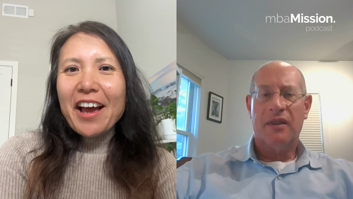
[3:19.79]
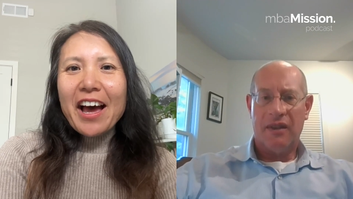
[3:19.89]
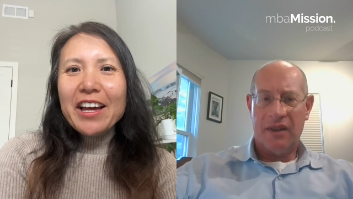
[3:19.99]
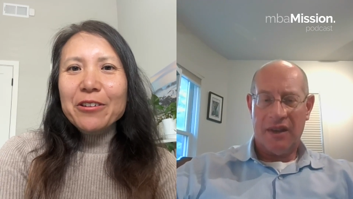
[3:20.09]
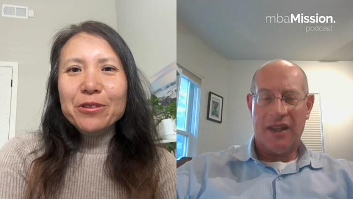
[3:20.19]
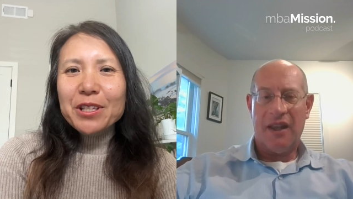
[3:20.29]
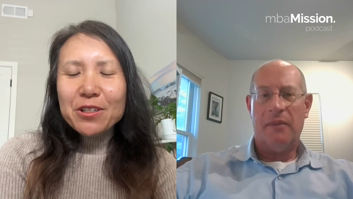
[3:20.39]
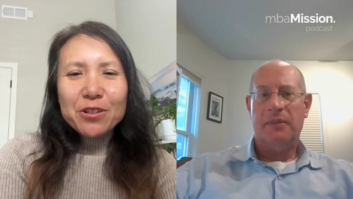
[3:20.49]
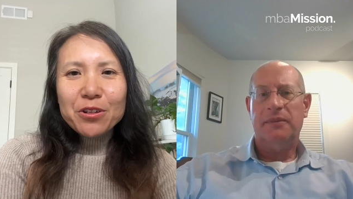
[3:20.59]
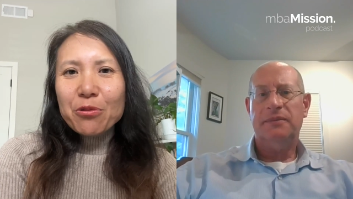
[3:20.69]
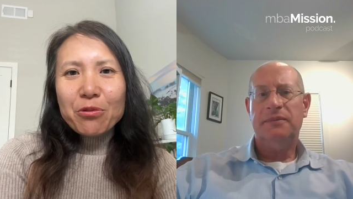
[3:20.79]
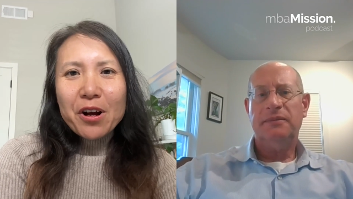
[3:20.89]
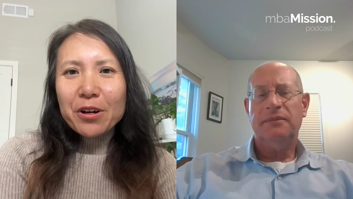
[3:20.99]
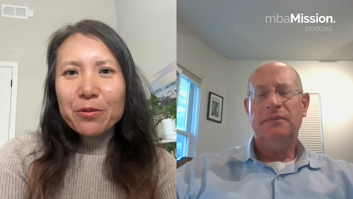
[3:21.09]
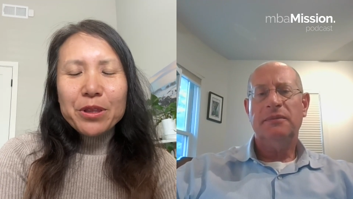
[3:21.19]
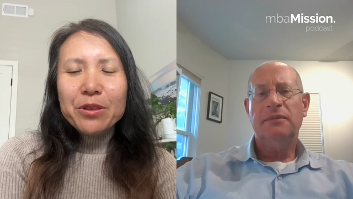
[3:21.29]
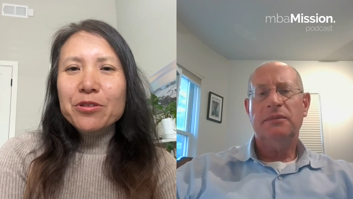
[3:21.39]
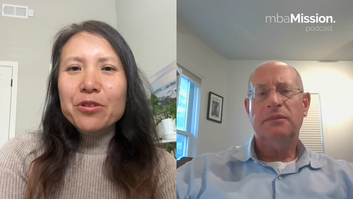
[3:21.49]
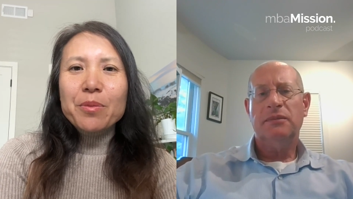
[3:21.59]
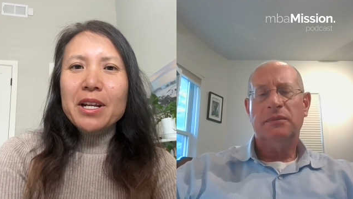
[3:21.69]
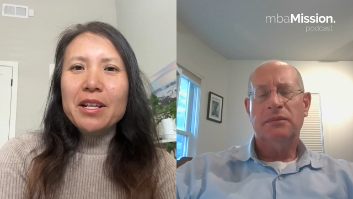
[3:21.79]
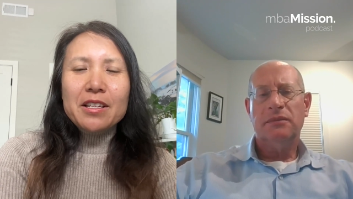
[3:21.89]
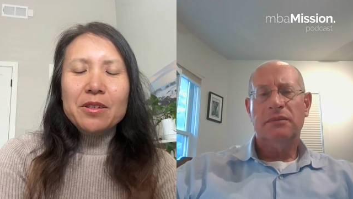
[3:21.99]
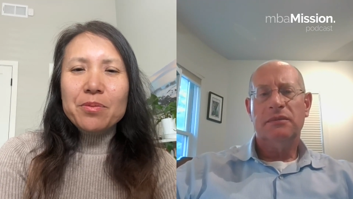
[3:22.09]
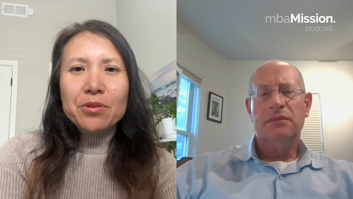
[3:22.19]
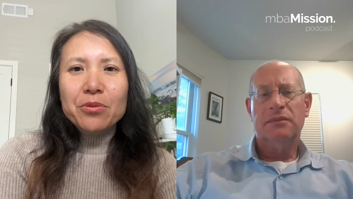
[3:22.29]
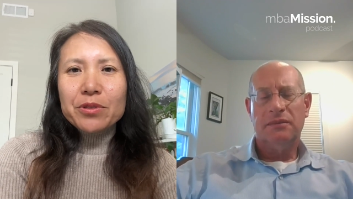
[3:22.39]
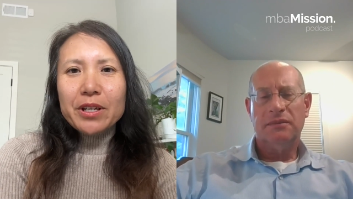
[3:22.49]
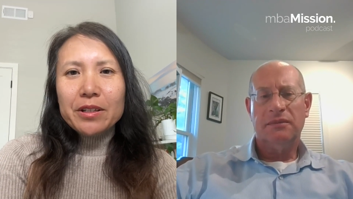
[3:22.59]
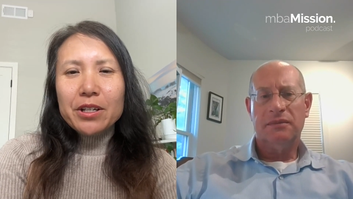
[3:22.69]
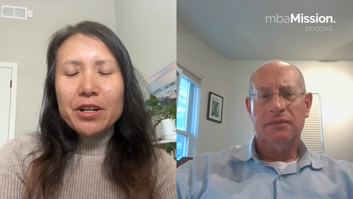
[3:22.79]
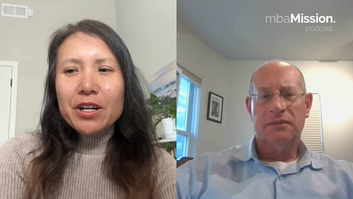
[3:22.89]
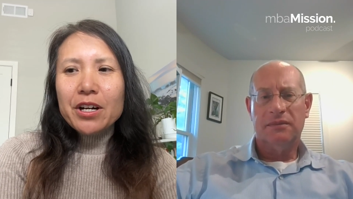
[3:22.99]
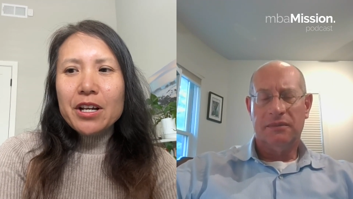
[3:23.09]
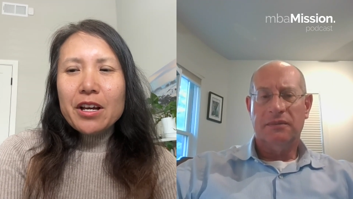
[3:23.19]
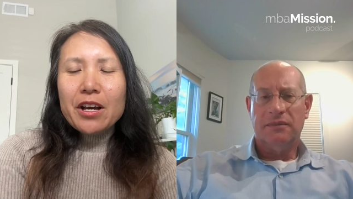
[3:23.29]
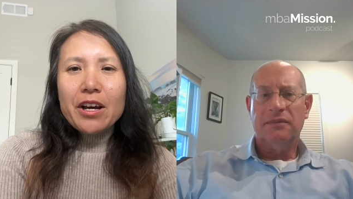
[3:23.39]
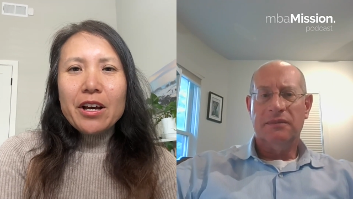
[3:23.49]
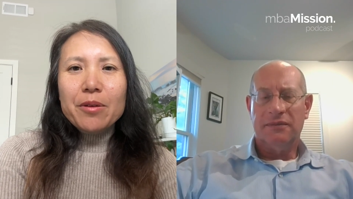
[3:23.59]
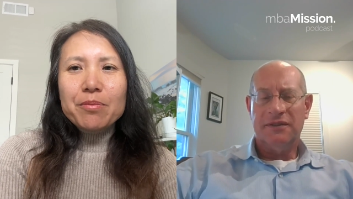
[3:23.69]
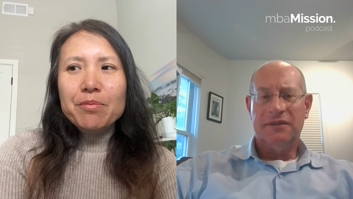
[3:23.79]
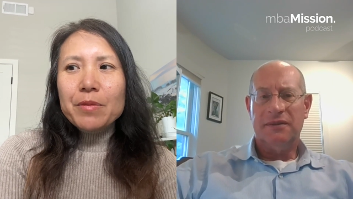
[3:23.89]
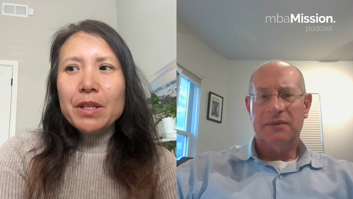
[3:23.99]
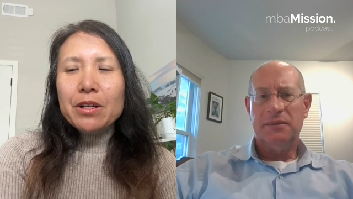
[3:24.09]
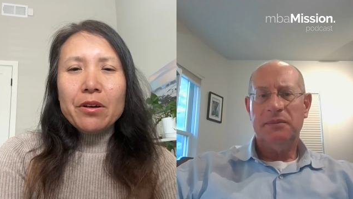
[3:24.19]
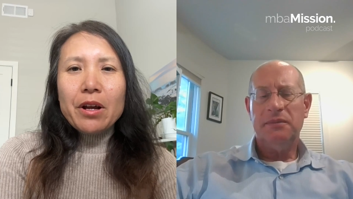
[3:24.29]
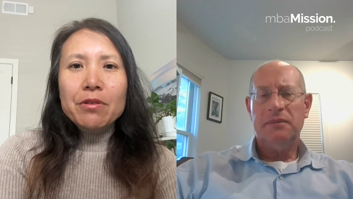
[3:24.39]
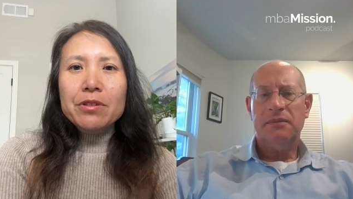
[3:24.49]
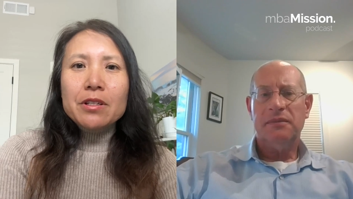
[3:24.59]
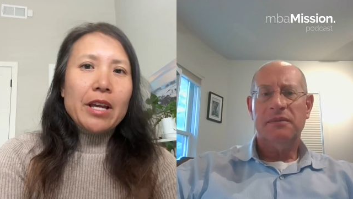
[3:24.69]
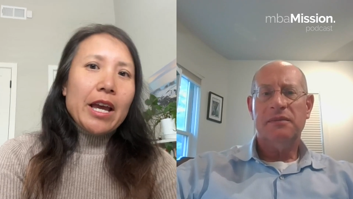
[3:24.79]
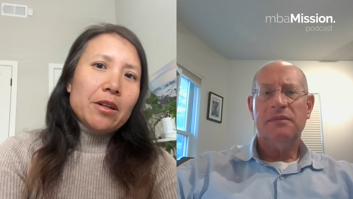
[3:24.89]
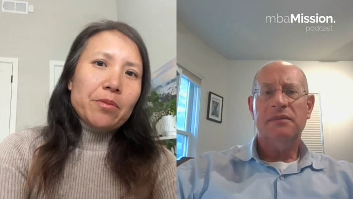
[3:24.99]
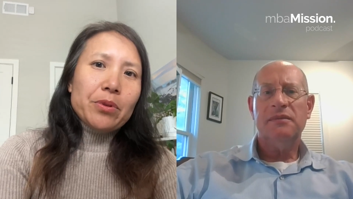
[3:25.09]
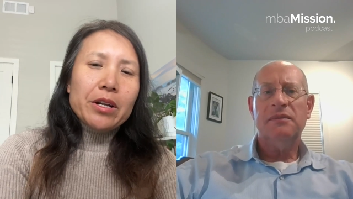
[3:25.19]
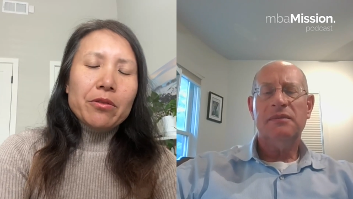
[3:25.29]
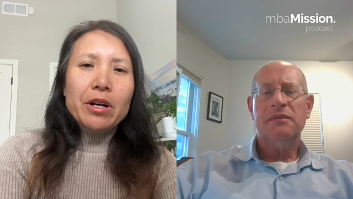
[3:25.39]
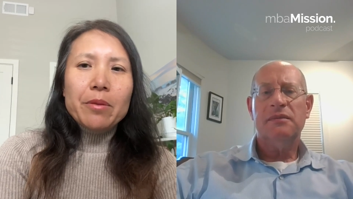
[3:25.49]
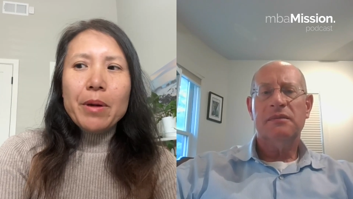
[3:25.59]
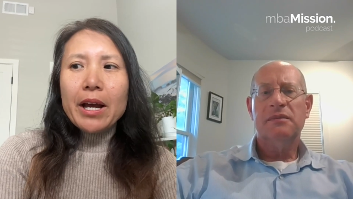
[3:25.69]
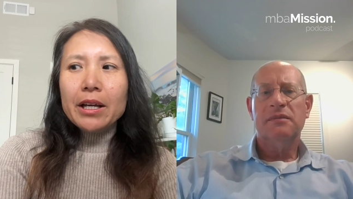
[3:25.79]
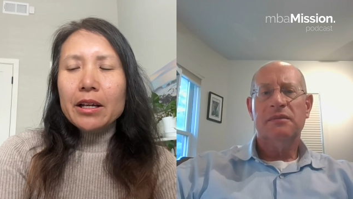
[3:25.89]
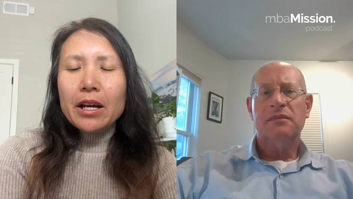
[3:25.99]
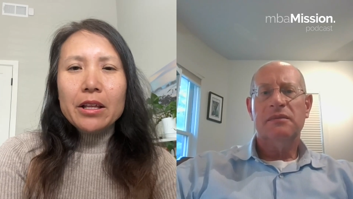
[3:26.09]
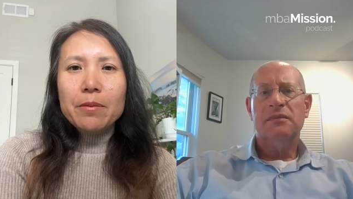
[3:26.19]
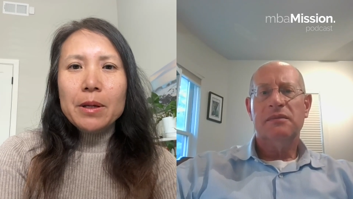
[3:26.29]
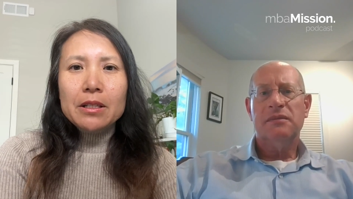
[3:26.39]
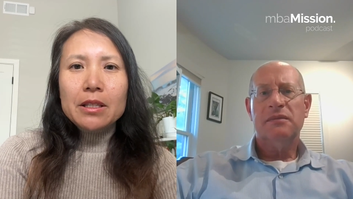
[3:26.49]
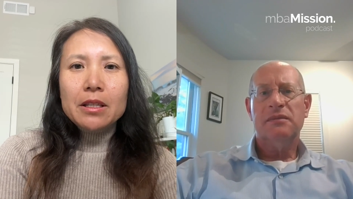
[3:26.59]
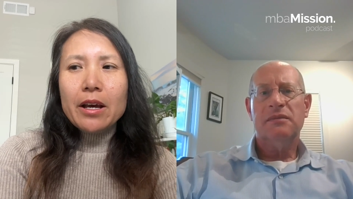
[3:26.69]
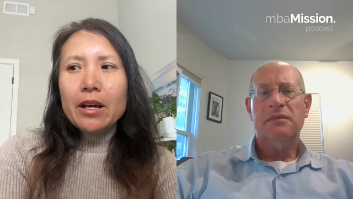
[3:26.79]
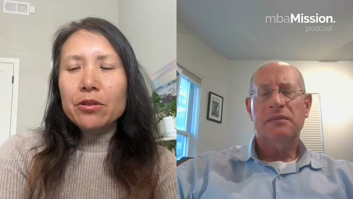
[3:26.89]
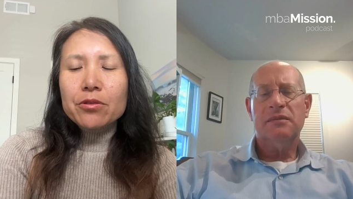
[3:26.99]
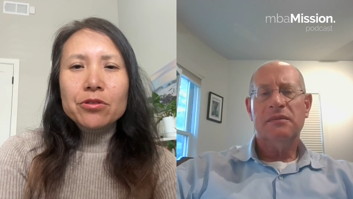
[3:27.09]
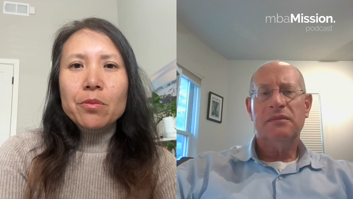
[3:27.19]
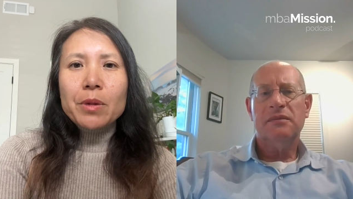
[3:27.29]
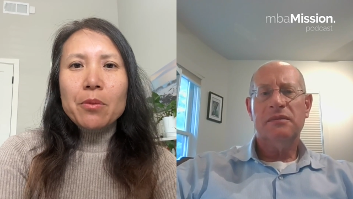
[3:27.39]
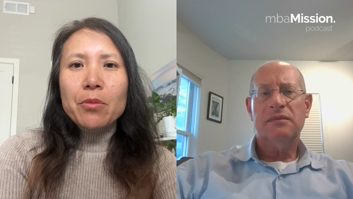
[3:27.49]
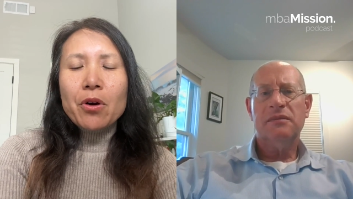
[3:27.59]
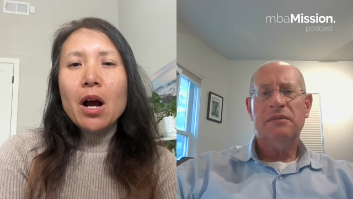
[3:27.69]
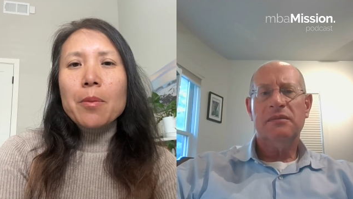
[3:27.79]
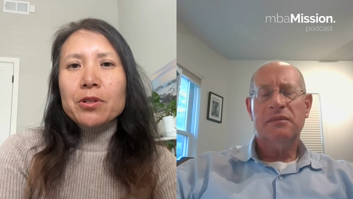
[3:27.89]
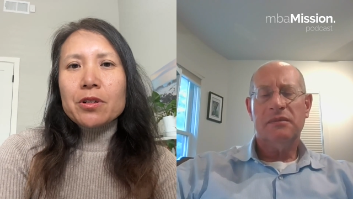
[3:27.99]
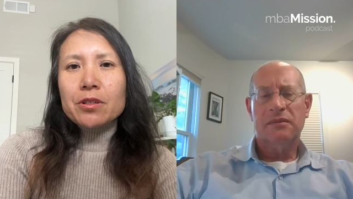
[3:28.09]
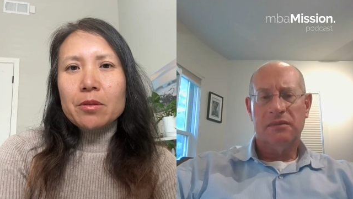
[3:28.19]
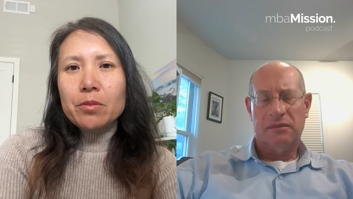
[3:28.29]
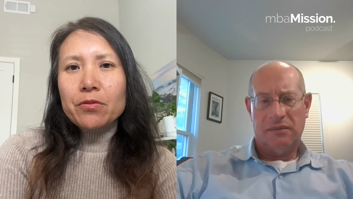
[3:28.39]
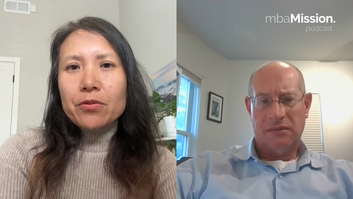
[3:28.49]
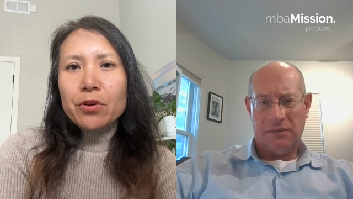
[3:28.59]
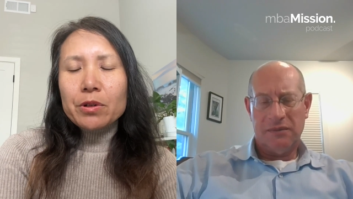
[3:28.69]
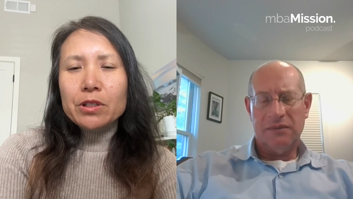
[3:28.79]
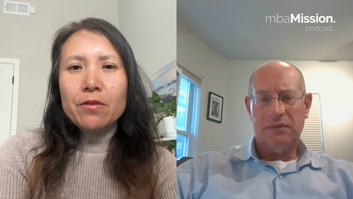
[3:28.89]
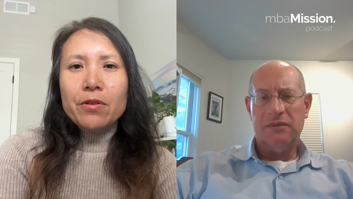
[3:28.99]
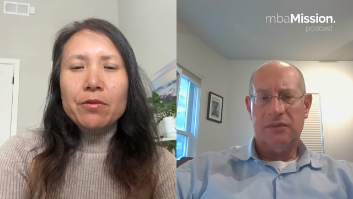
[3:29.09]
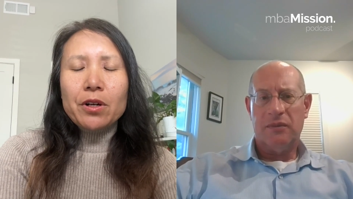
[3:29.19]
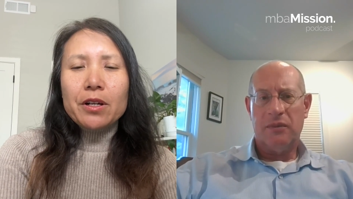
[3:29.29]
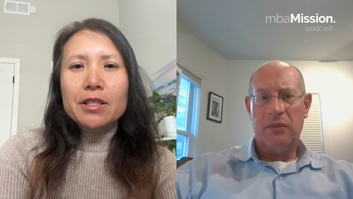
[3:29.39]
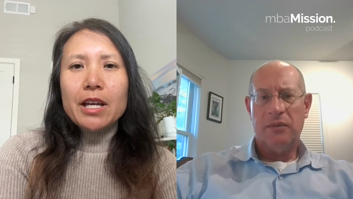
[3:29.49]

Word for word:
Speaker 1: I don't think you could go wrong with so many of these schools out there. Um, you know, ever since I had applied a while back, I mean, uh, there's so many more options than before, which I find very